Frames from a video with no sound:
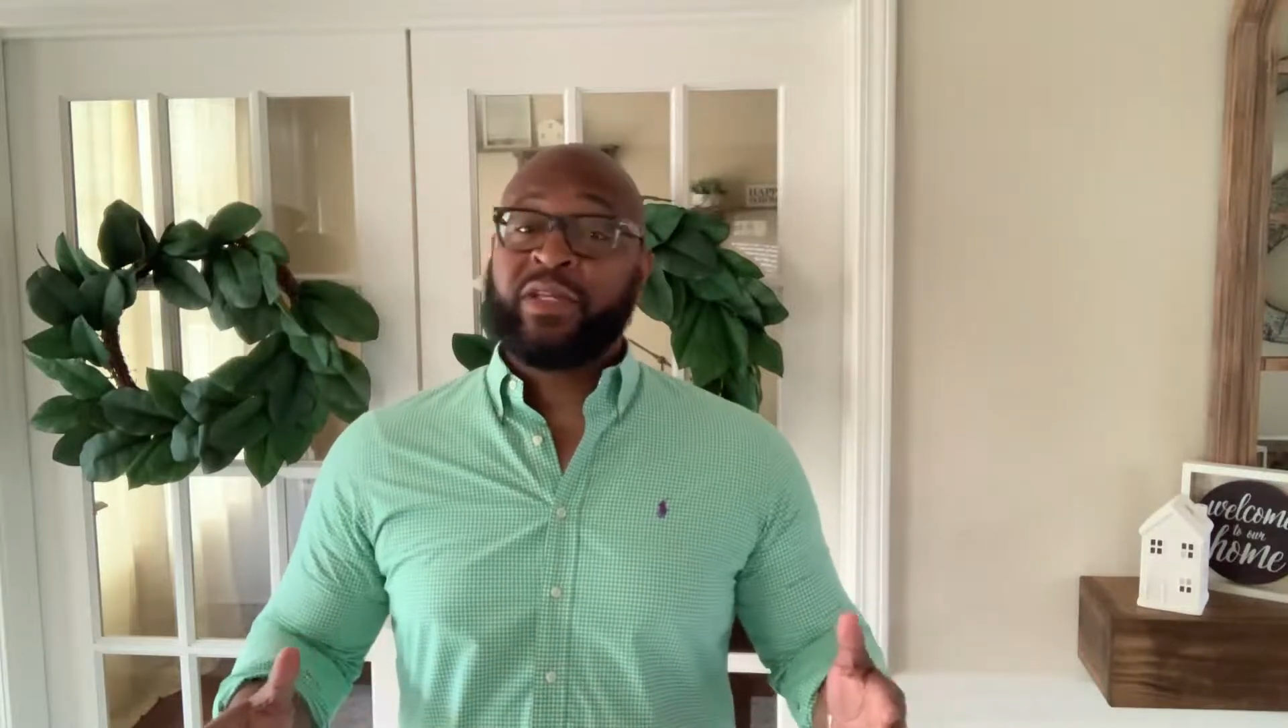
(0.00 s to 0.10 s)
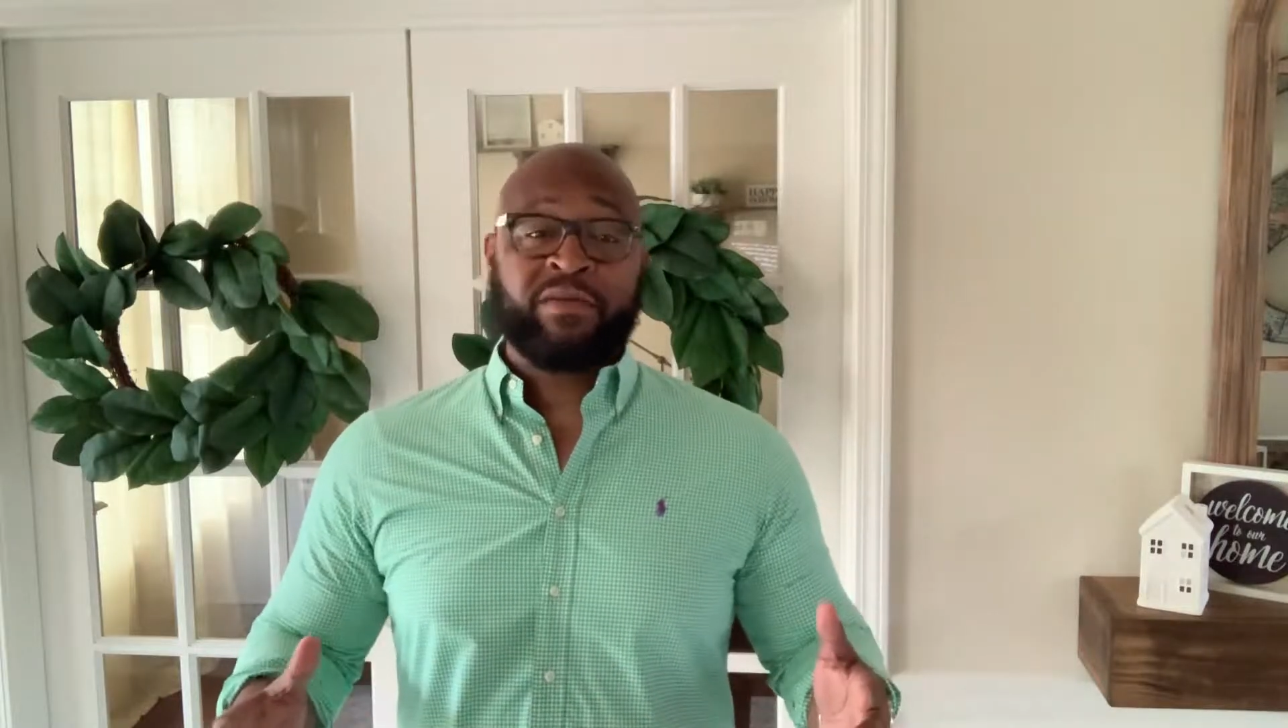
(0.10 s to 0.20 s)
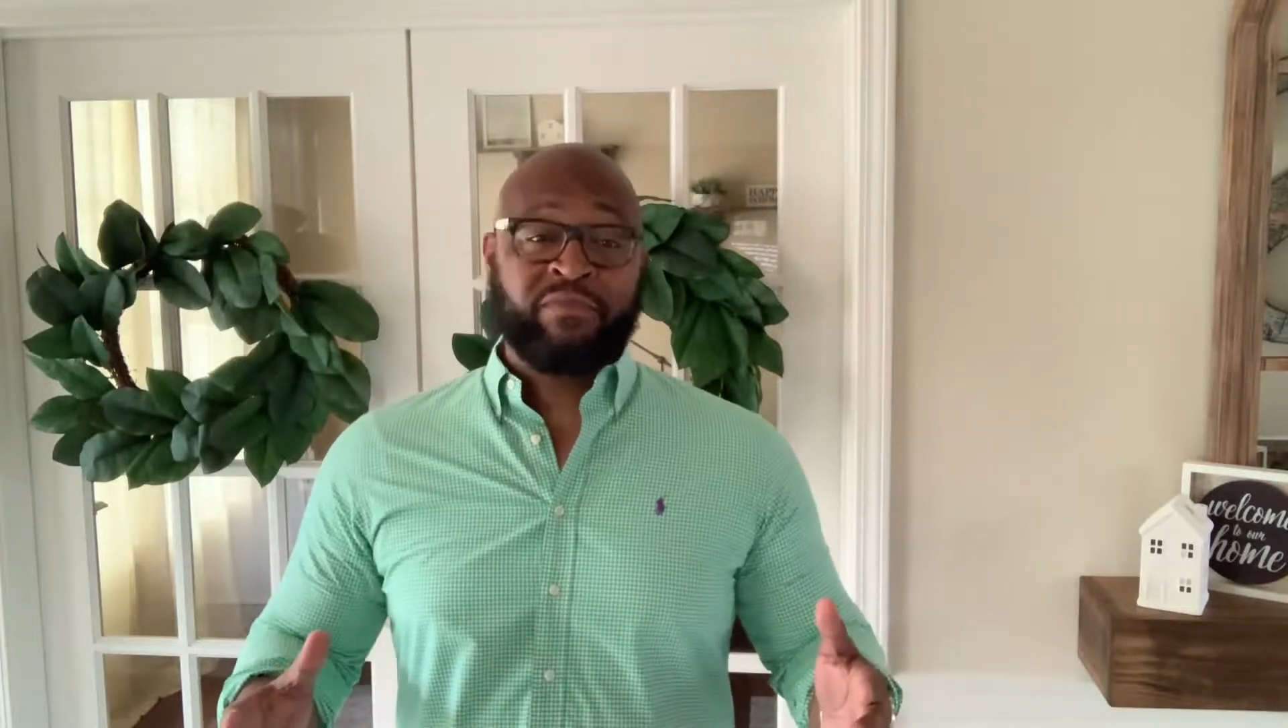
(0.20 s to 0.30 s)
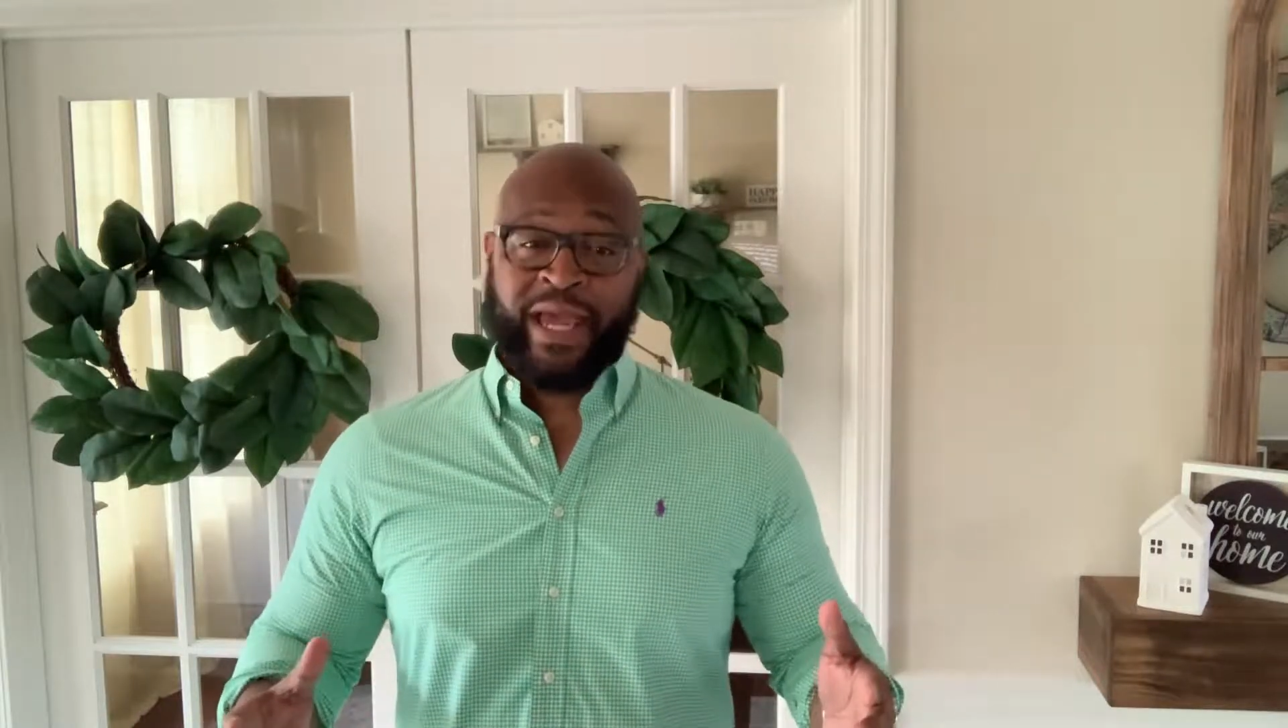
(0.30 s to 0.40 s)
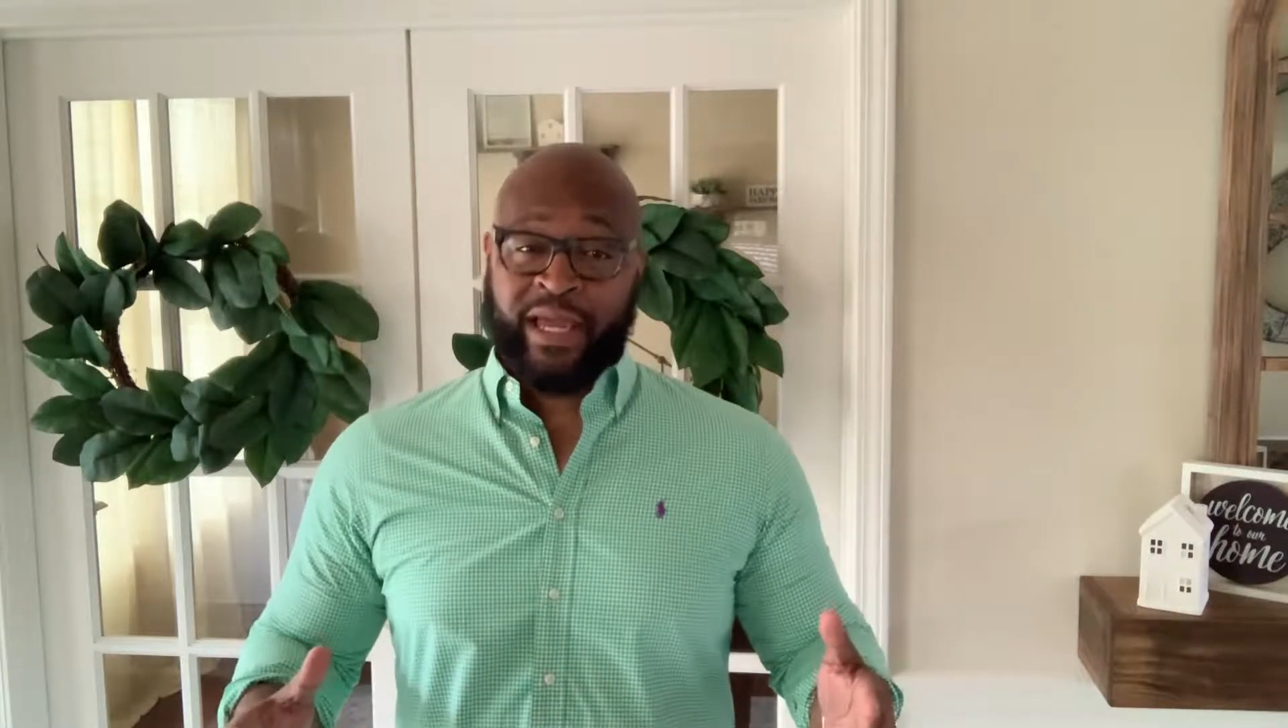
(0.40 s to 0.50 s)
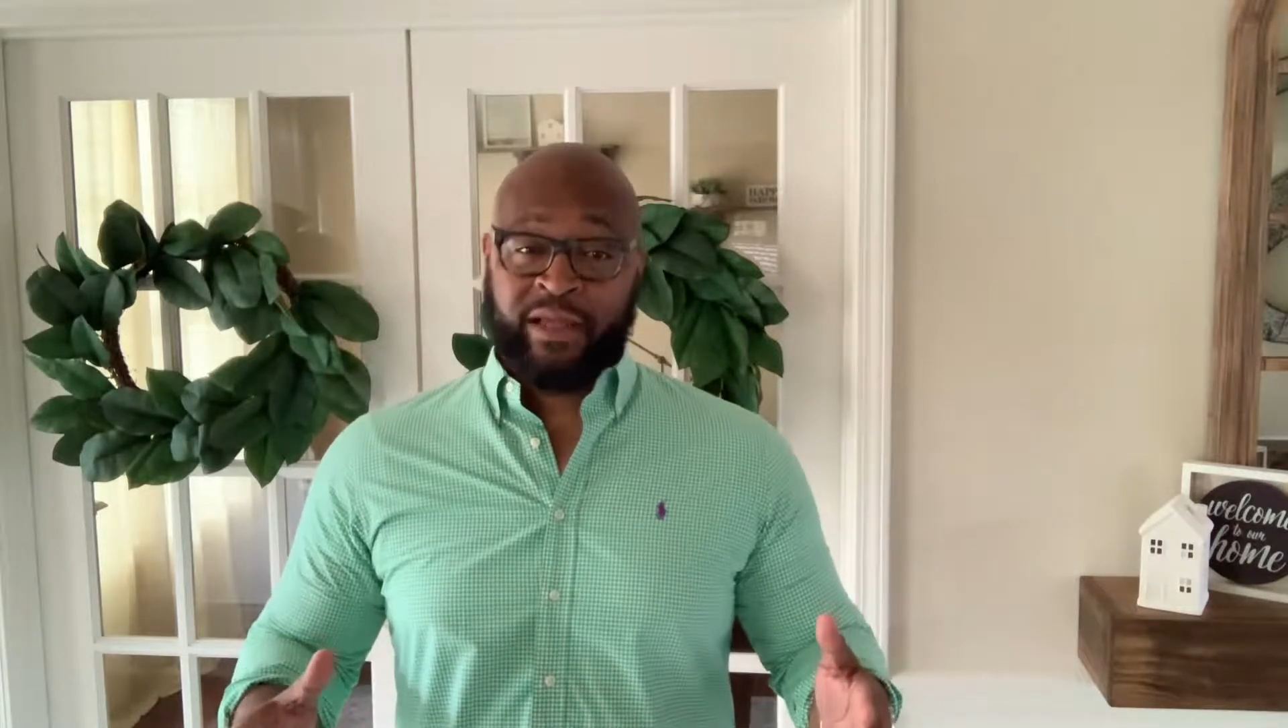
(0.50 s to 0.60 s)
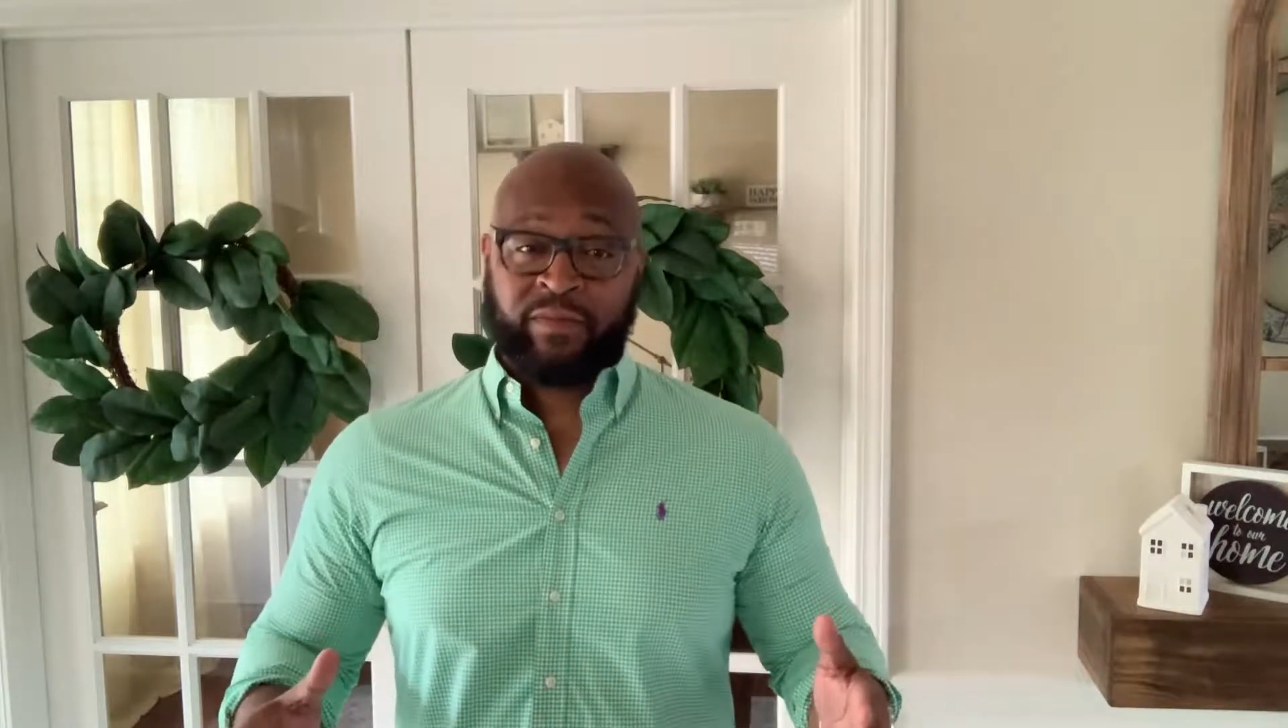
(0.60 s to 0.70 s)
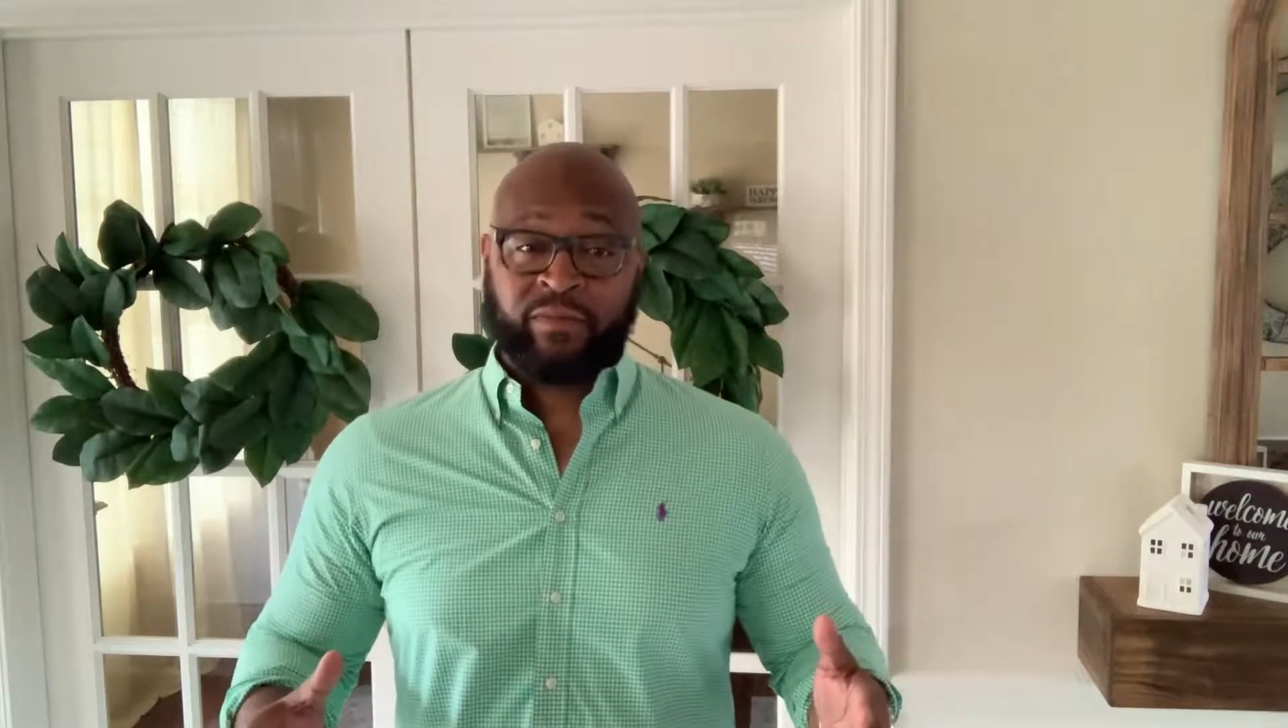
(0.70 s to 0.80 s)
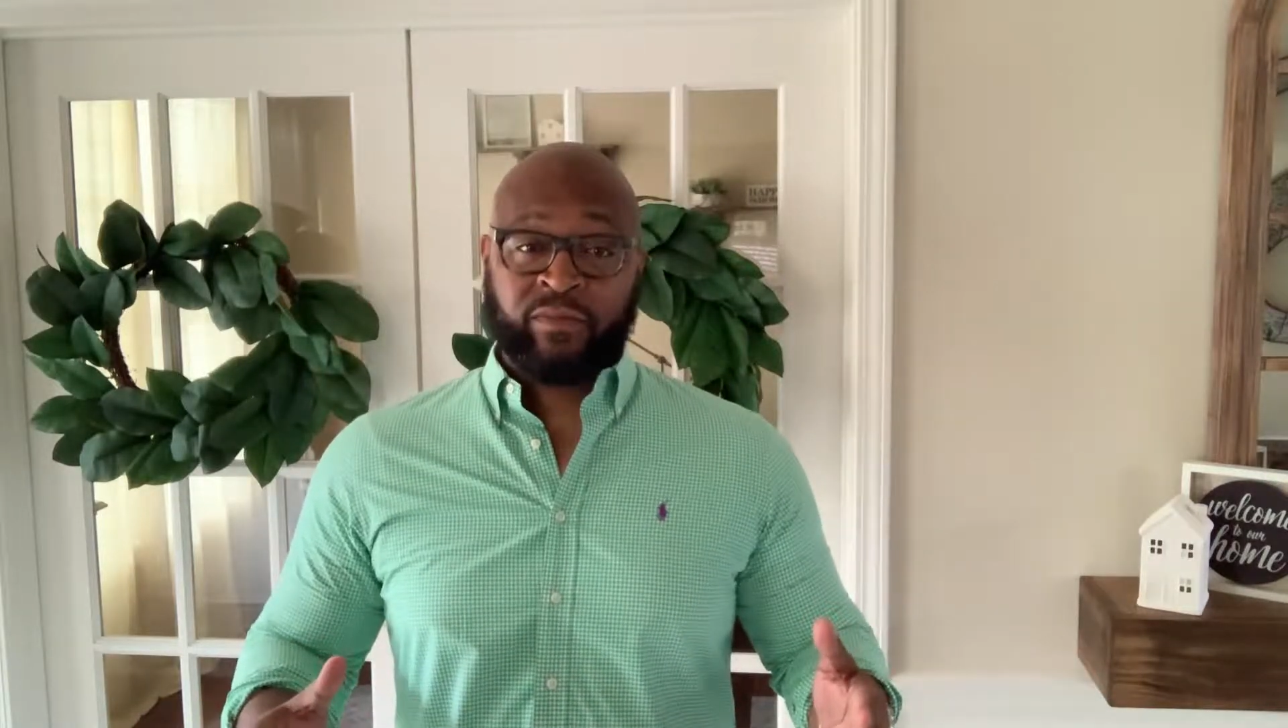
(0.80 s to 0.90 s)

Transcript: didn't pay it.